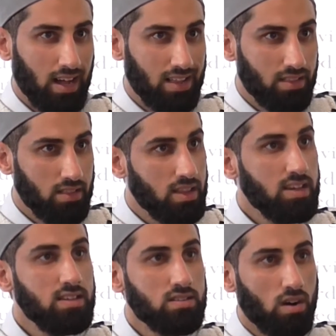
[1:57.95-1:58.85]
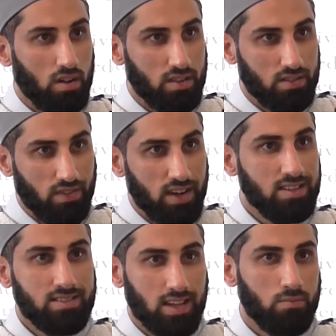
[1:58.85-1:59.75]
And these are the
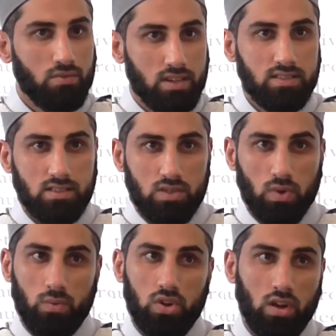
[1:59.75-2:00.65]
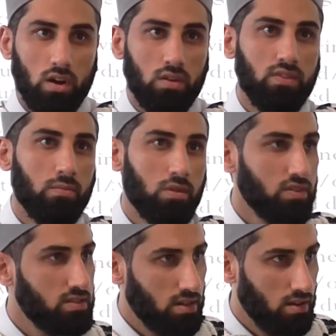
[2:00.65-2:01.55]
very same reasons why we should love the
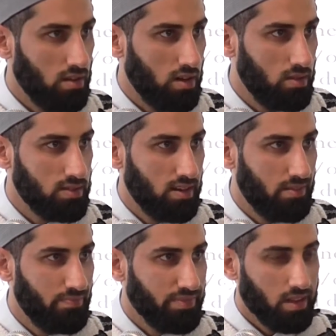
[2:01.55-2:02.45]
Prophet sallallahu alaihi wasallam,